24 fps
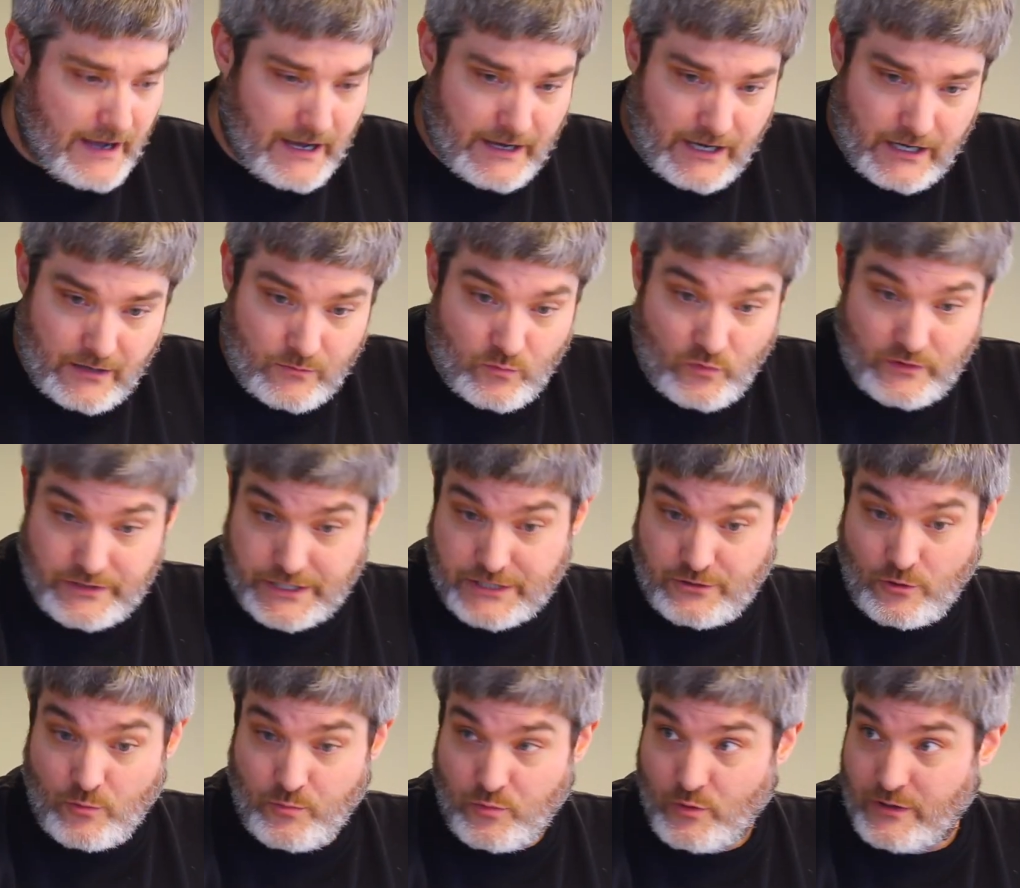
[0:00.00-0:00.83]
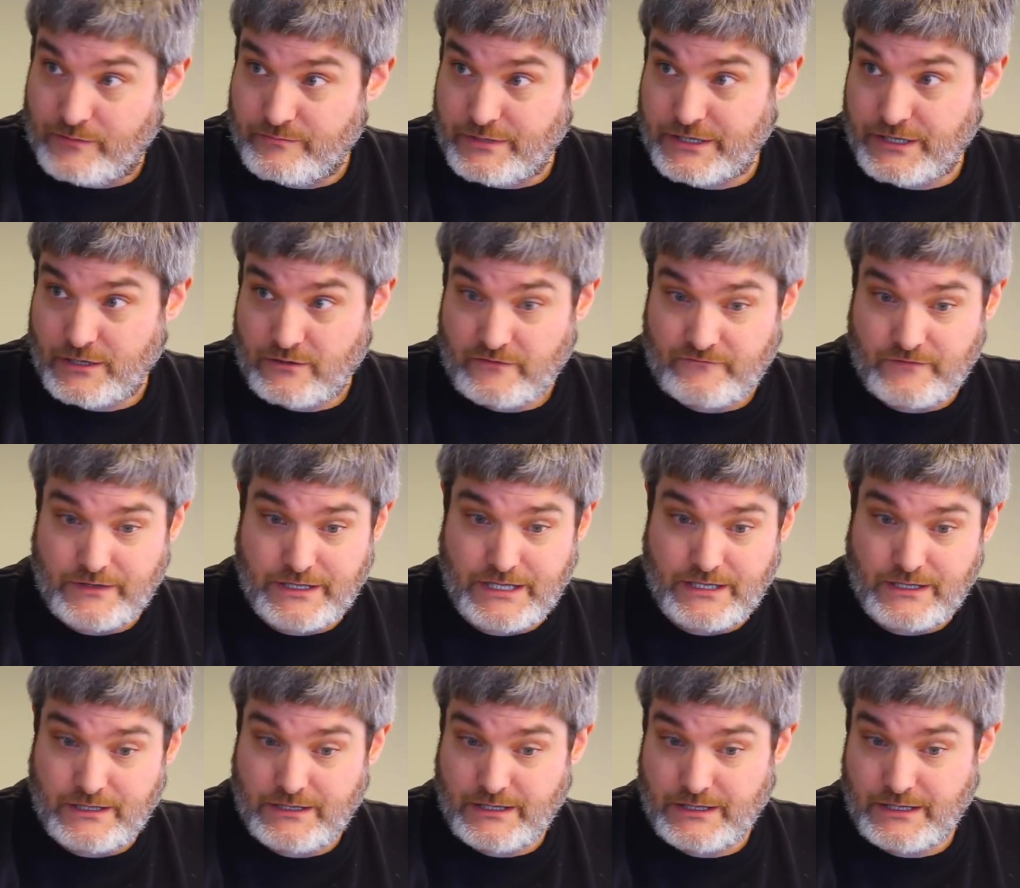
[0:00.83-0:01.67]
Um, with SOAP Web
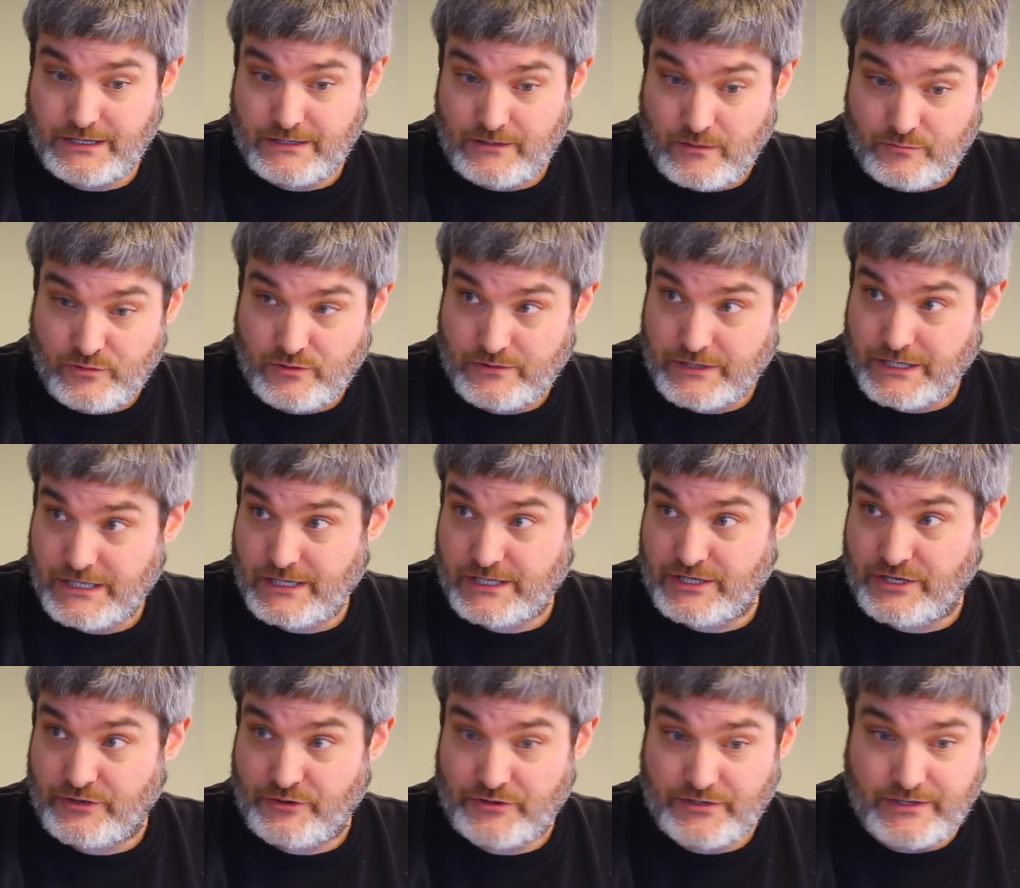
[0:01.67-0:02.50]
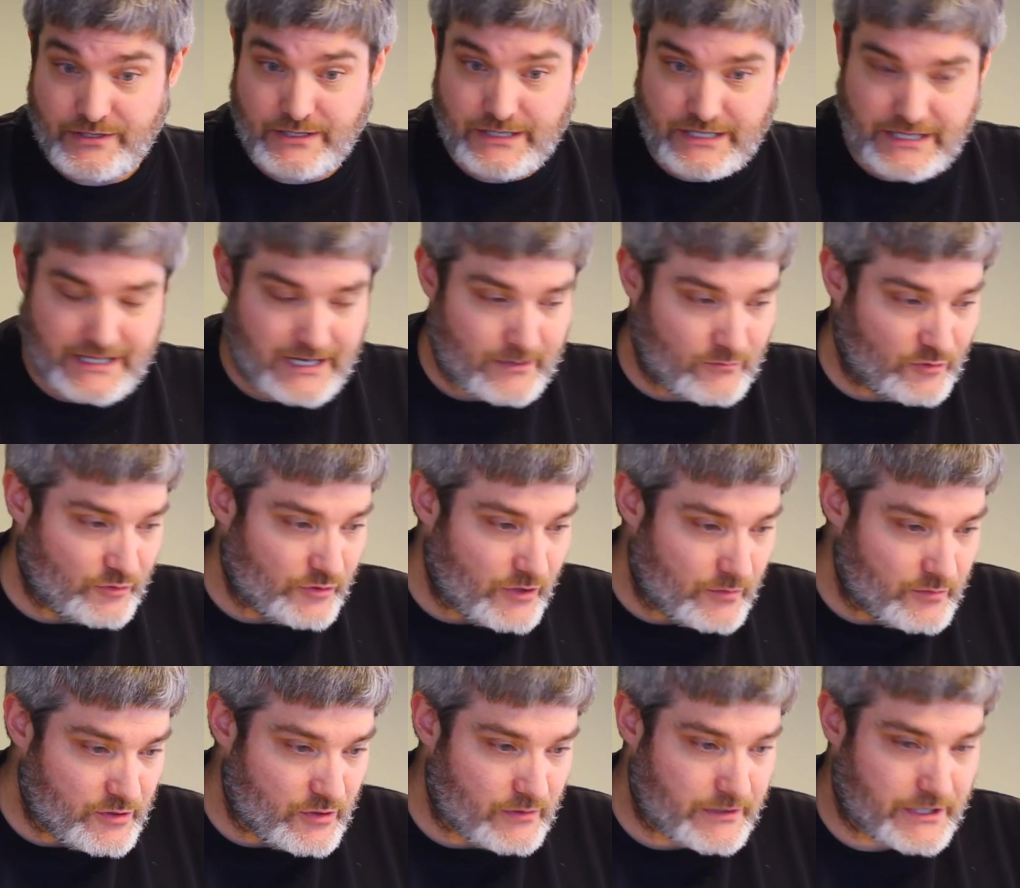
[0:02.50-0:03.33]
Services, WS Security, SAML,
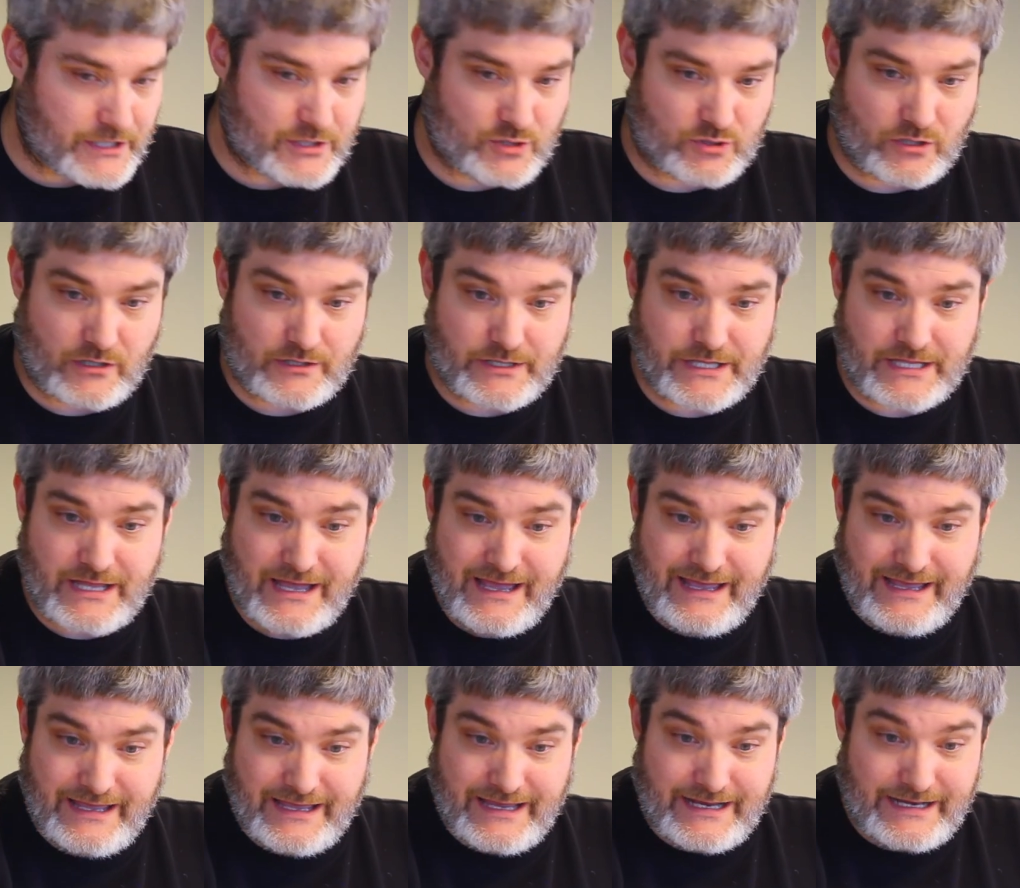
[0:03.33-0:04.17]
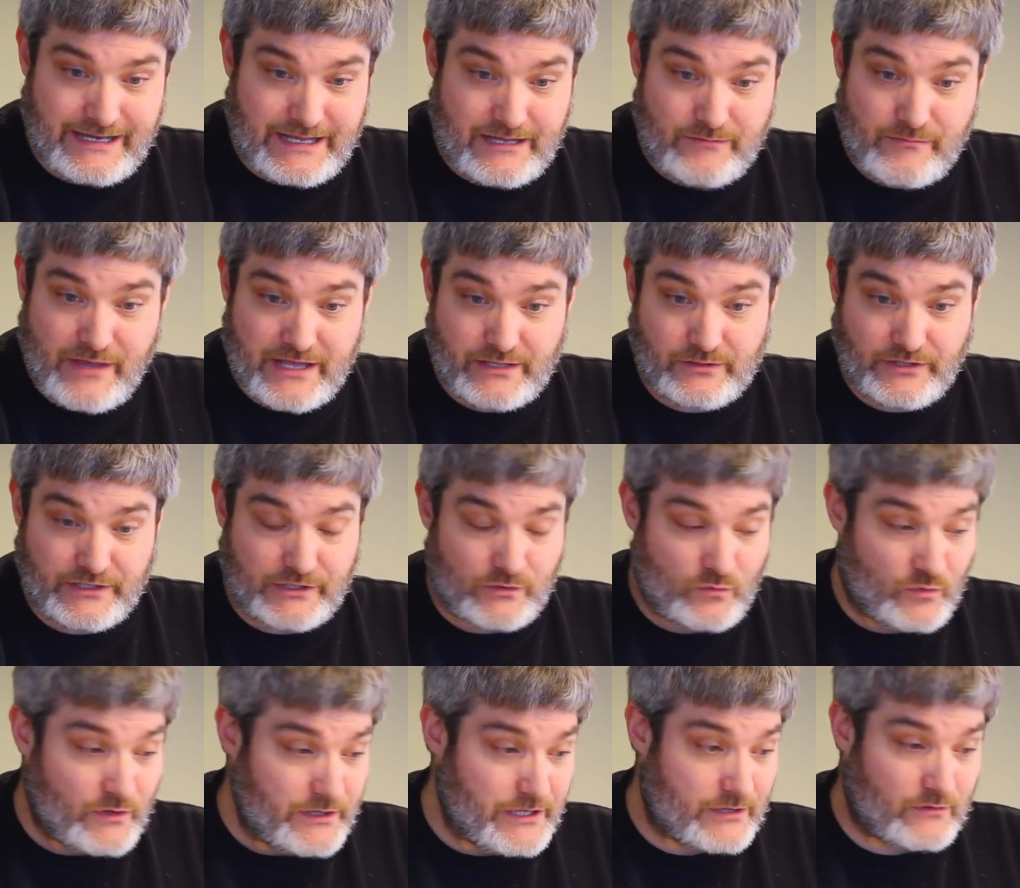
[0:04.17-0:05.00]
WS Trust, and
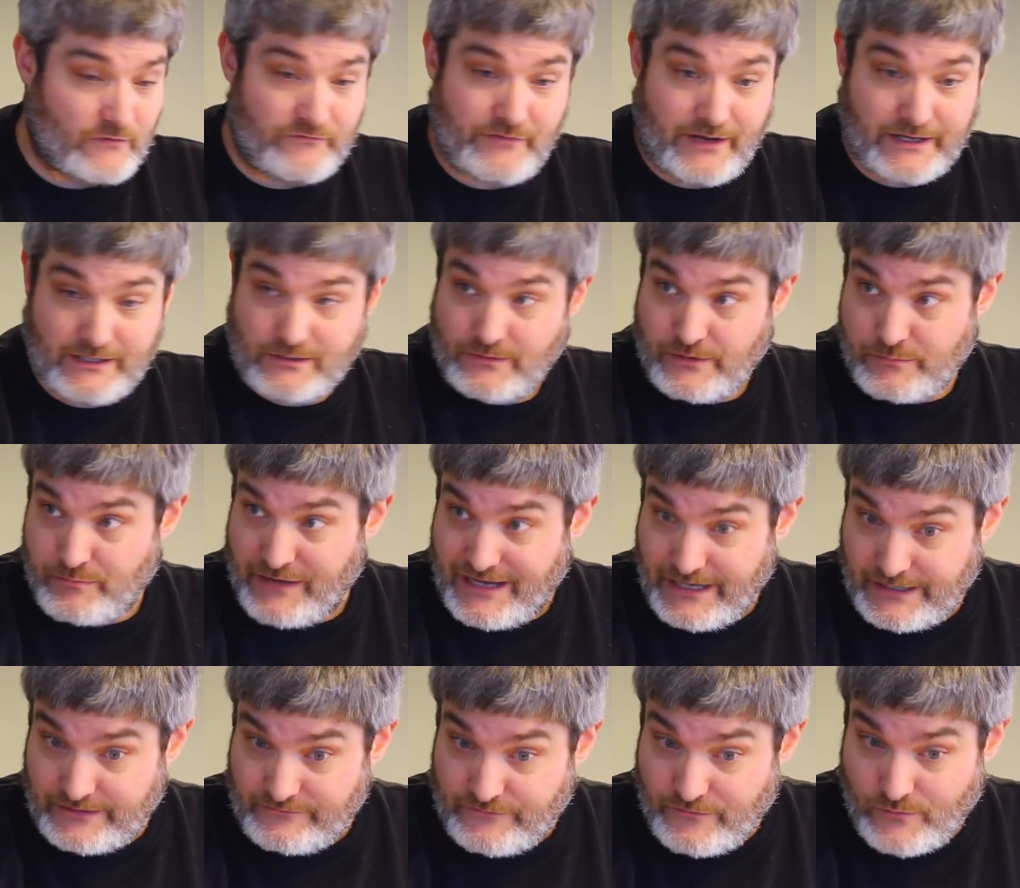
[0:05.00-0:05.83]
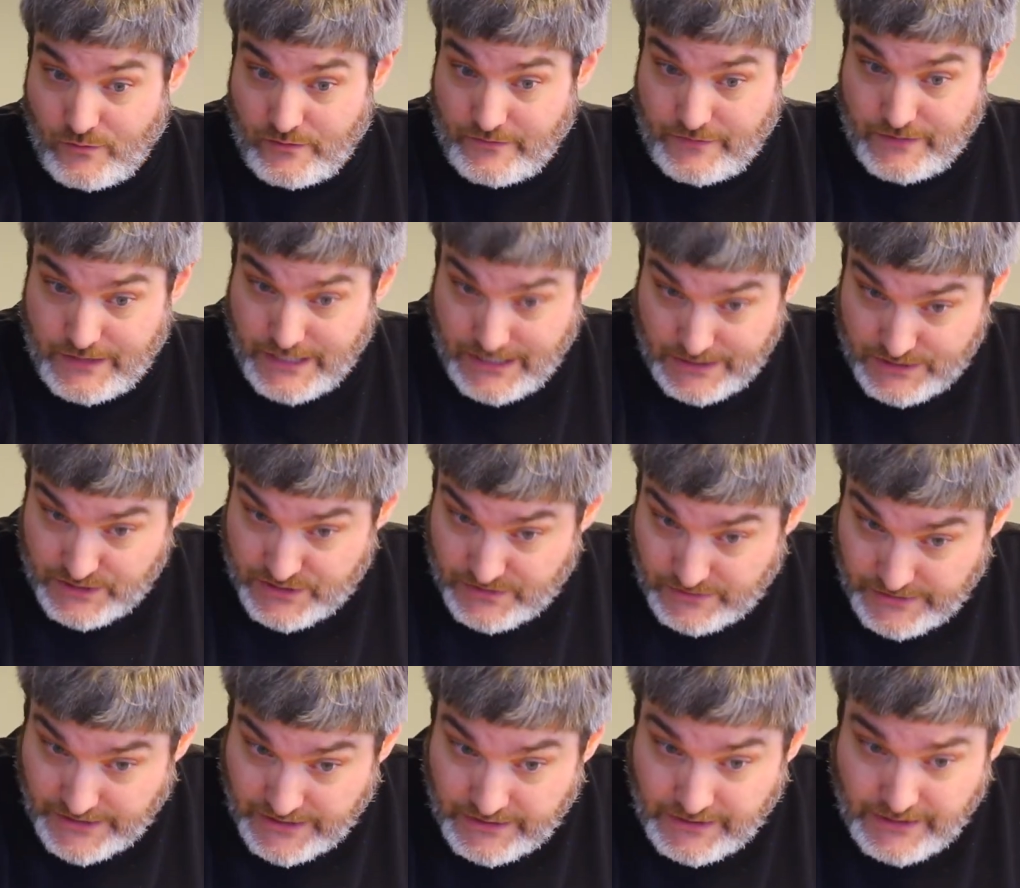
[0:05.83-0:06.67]
emailing WSDL files back and forth,
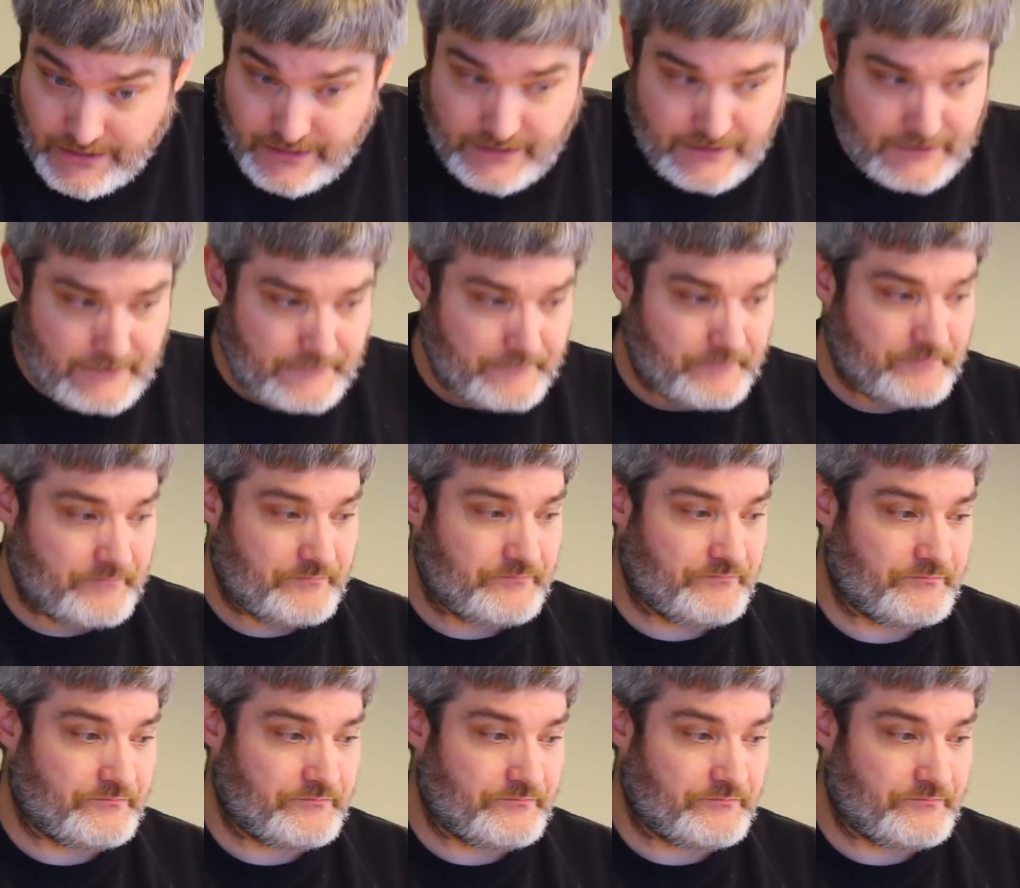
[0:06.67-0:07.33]
essentially. Yeah, yeah